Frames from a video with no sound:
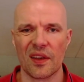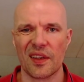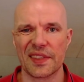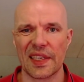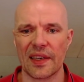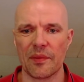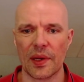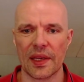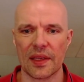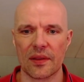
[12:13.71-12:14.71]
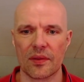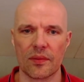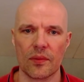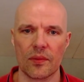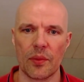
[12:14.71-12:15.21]
Instead I played
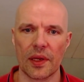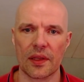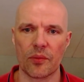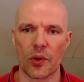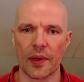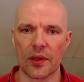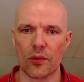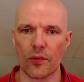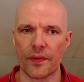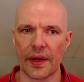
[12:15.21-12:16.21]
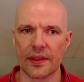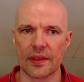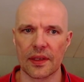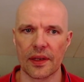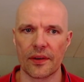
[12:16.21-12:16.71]
probably too
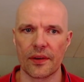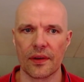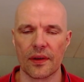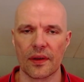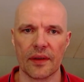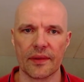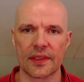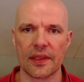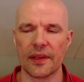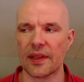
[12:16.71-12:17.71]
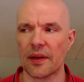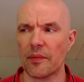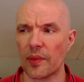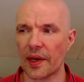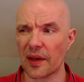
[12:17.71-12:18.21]
fast here. I was still in the,
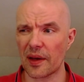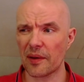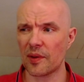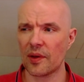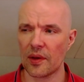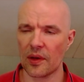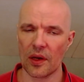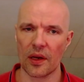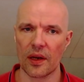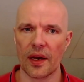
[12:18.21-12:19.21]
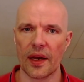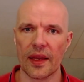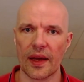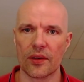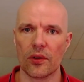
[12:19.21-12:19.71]
like, I
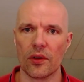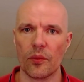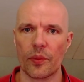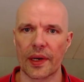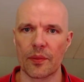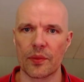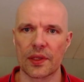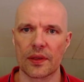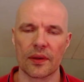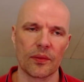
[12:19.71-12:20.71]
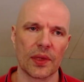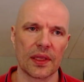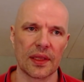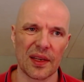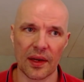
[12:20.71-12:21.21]
had all prepped,
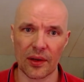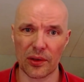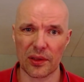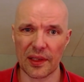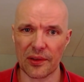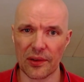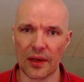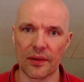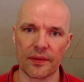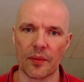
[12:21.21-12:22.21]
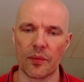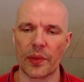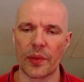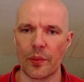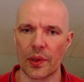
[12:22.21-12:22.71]
but then I got little out of the
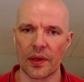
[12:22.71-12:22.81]
prep